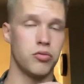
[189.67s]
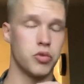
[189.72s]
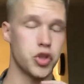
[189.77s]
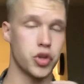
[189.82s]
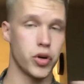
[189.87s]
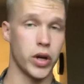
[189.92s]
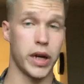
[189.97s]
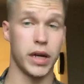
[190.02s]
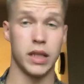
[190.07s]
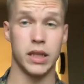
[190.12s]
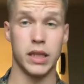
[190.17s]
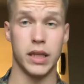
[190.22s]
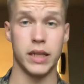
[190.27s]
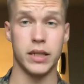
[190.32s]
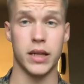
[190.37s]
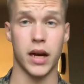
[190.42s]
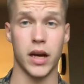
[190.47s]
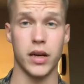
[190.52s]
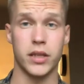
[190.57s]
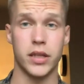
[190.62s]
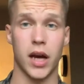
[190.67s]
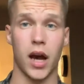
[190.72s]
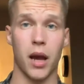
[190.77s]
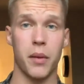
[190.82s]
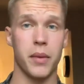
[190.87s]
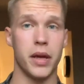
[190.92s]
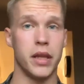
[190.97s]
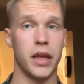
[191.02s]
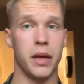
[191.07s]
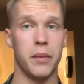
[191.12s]
tread it the entire
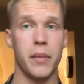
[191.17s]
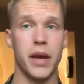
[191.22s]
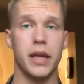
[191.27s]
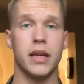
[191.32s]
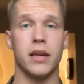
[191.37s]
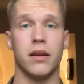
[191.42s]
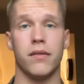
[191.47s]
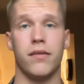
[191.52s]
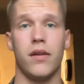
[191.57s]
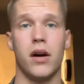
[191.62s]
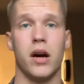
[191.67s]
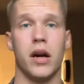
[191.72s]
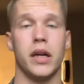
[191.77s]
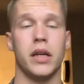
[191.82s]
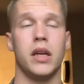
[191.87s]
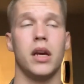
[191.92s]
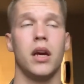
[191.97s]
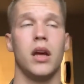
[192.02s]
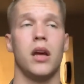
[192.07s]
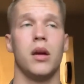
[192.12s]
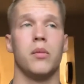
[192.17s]
time and they make it fine.